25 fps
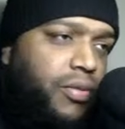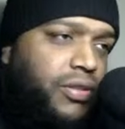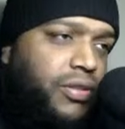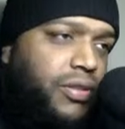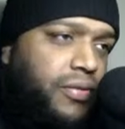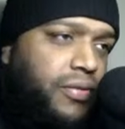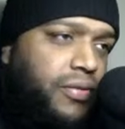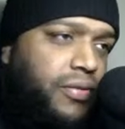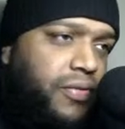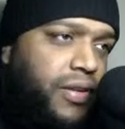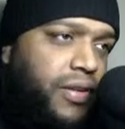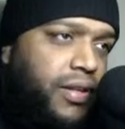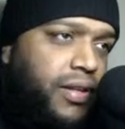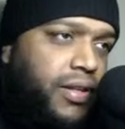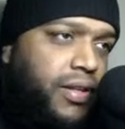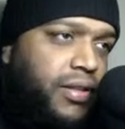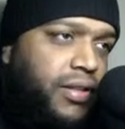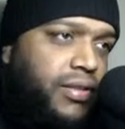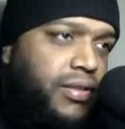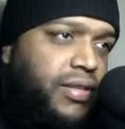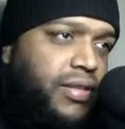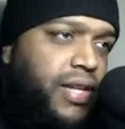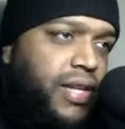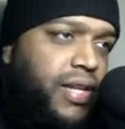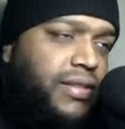
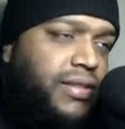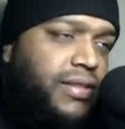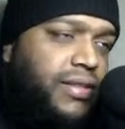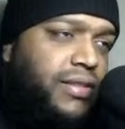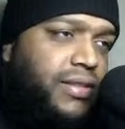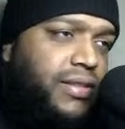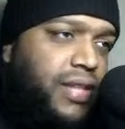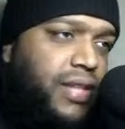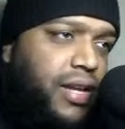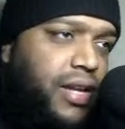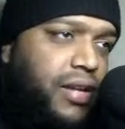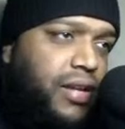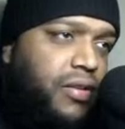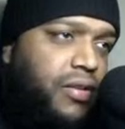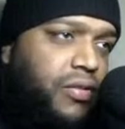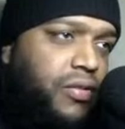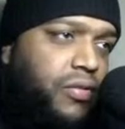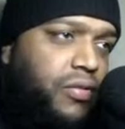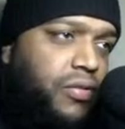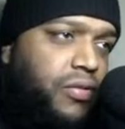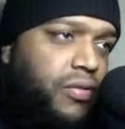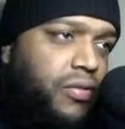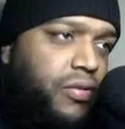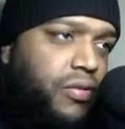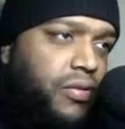defeated Texas Tech,
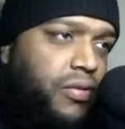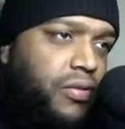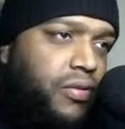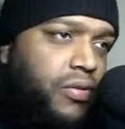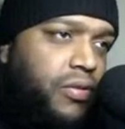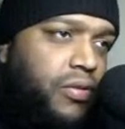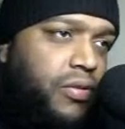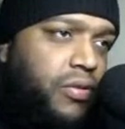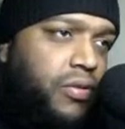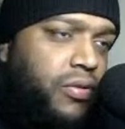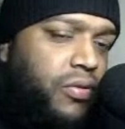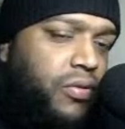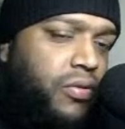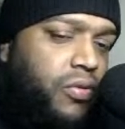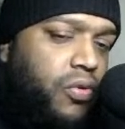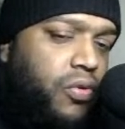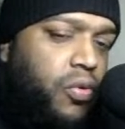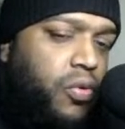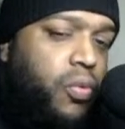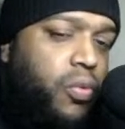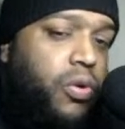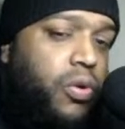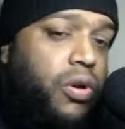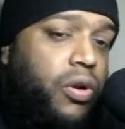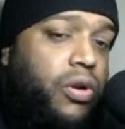
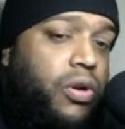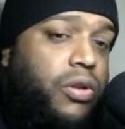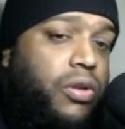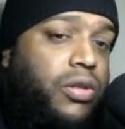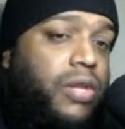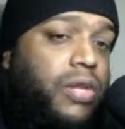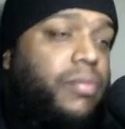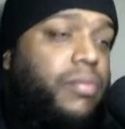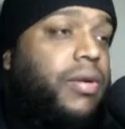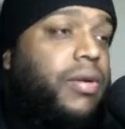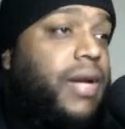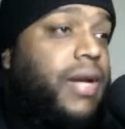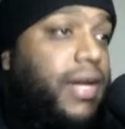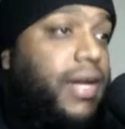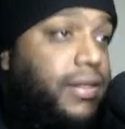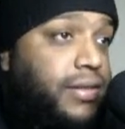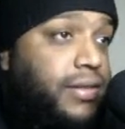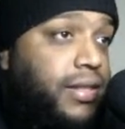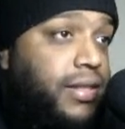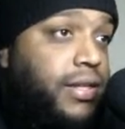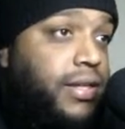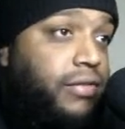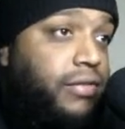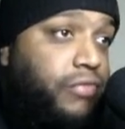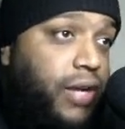who were number
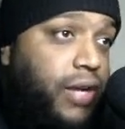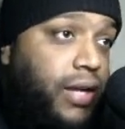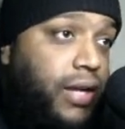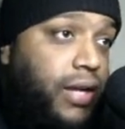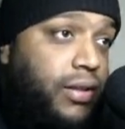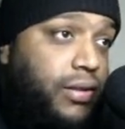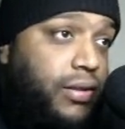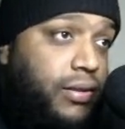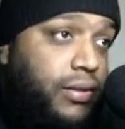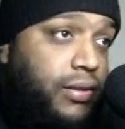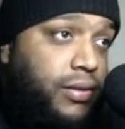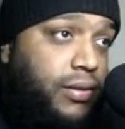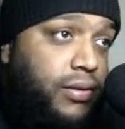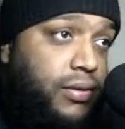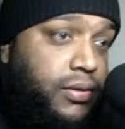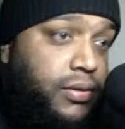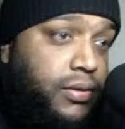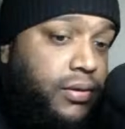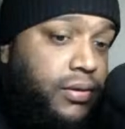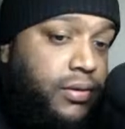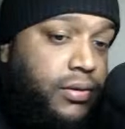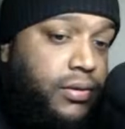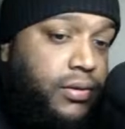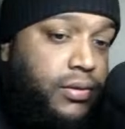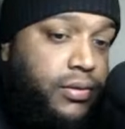18 ranked.
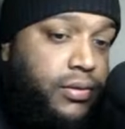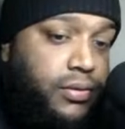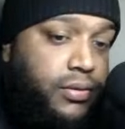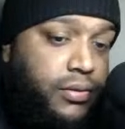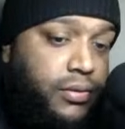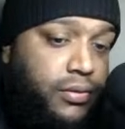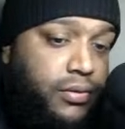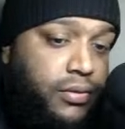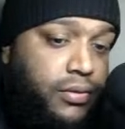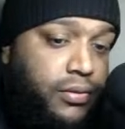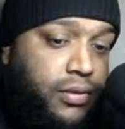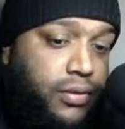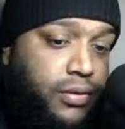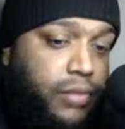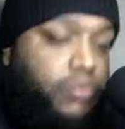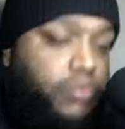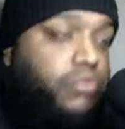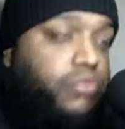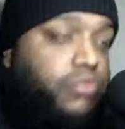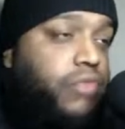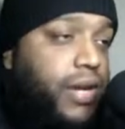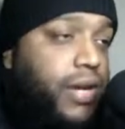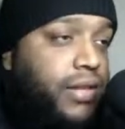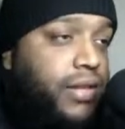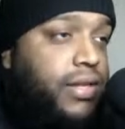It
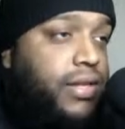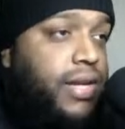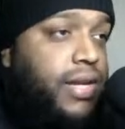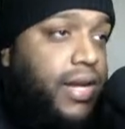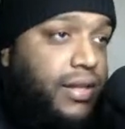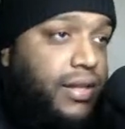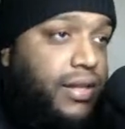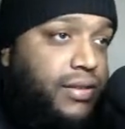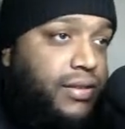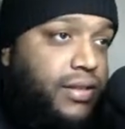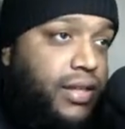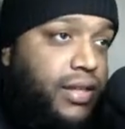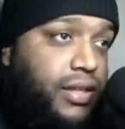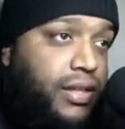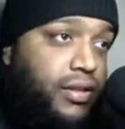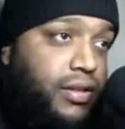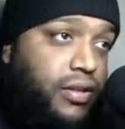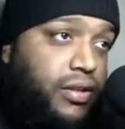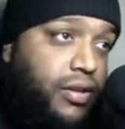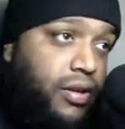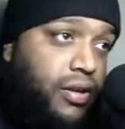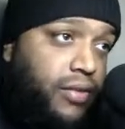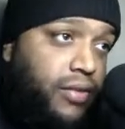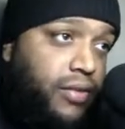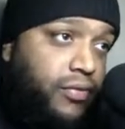was ranked 18 in the
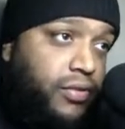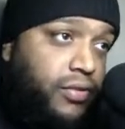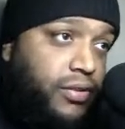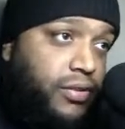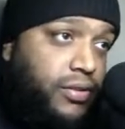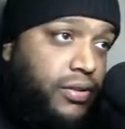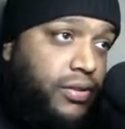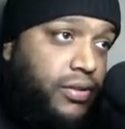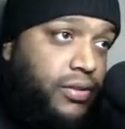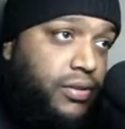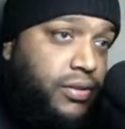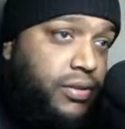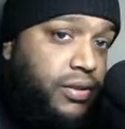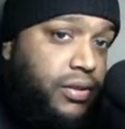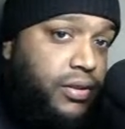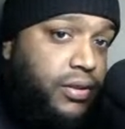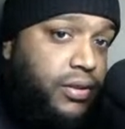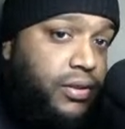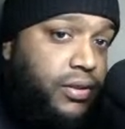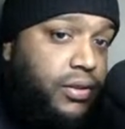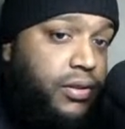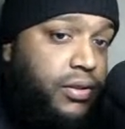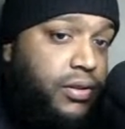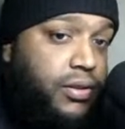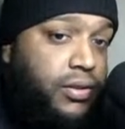conference.
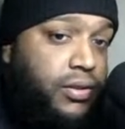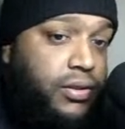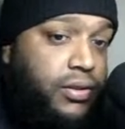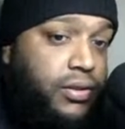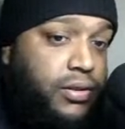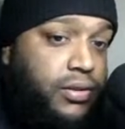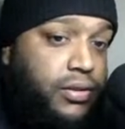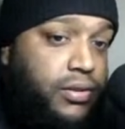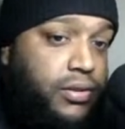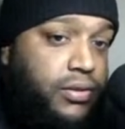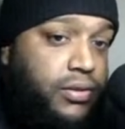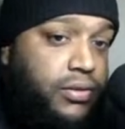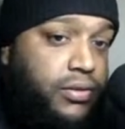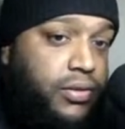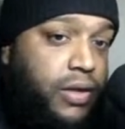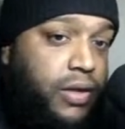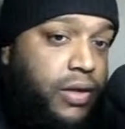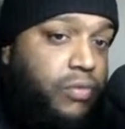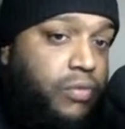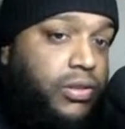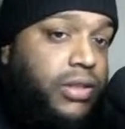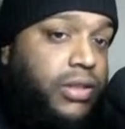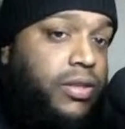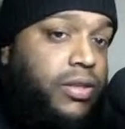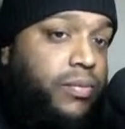So that
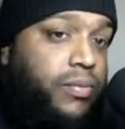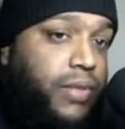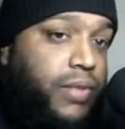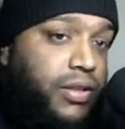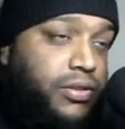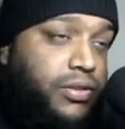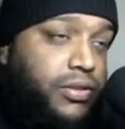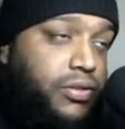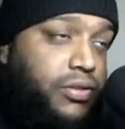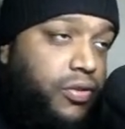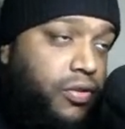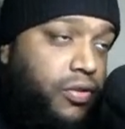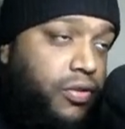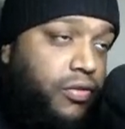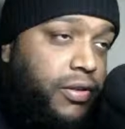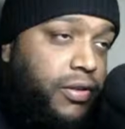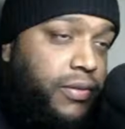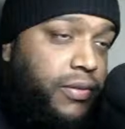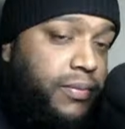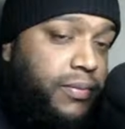was like the big story.